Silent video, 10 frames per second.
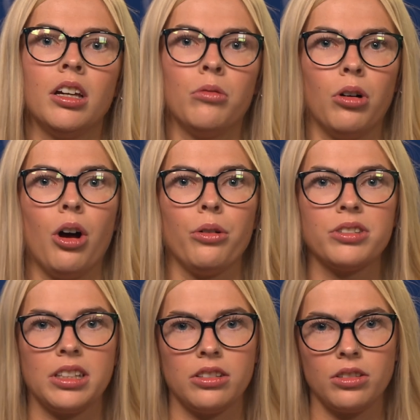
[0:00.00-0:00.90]
will
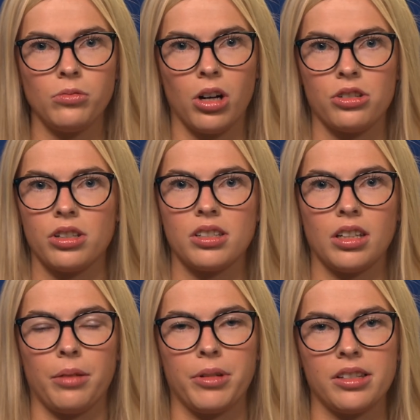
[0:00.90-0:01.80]
host Eastern
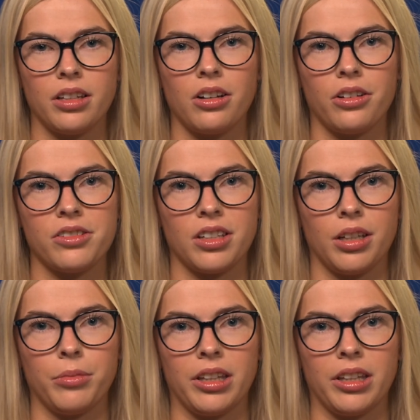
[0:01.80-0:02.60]
Washington at Beasley Coliseum